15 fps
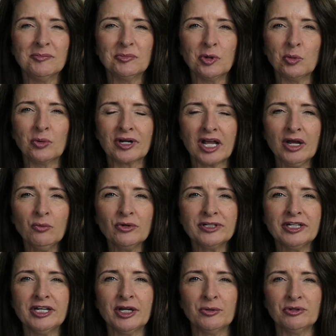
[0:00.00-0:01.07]
But what I
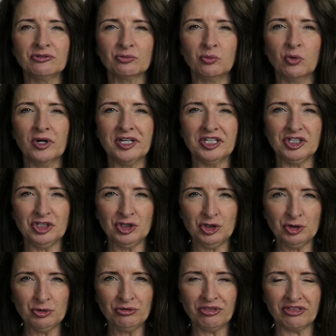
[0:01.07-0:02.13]
want to know is what
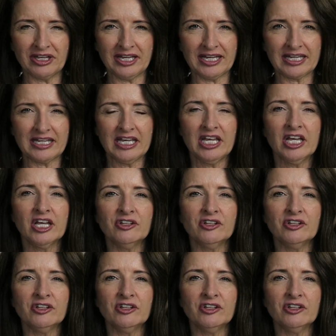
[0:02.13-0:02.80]
you think.